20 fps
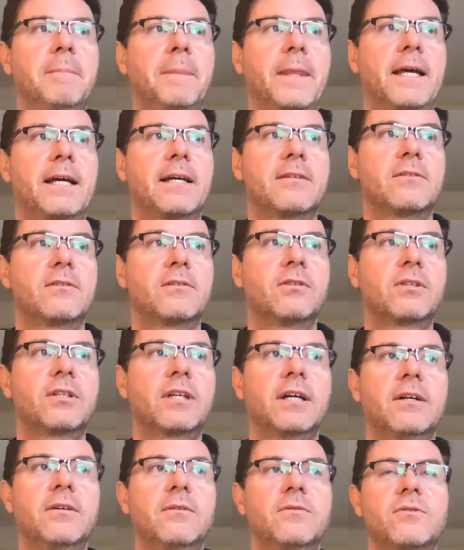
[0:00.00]
as
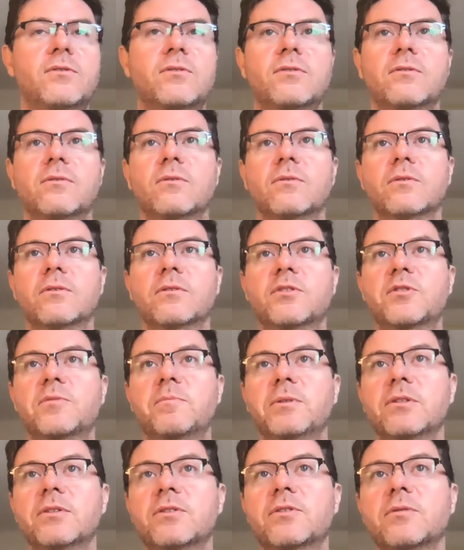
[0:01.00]
lookouts or
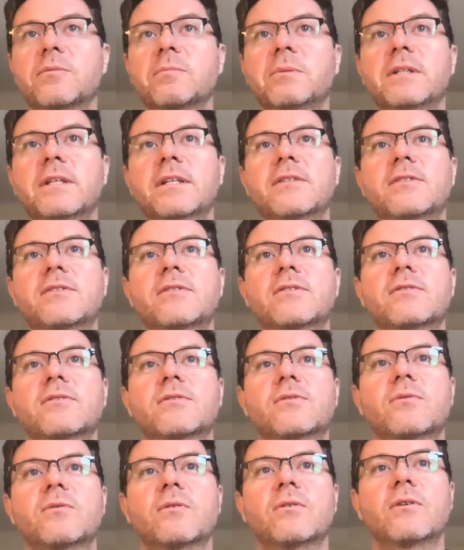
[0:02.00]
spiritual
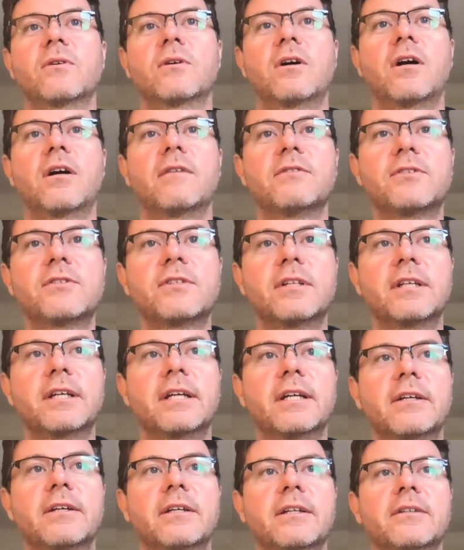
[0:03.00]
places or harvesting
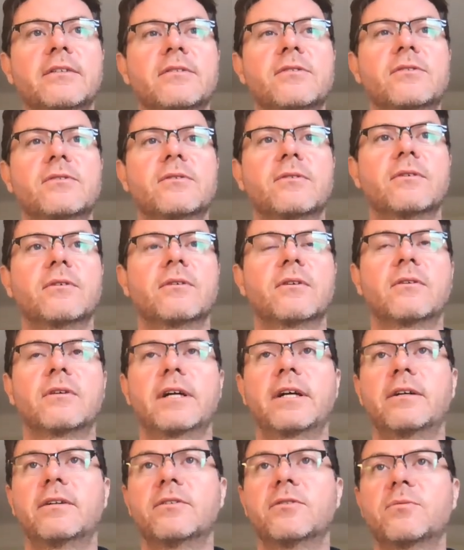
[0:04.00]
areas or
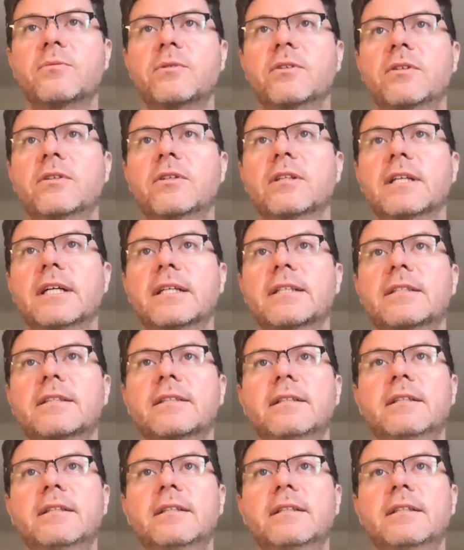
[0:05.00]
areas where you collect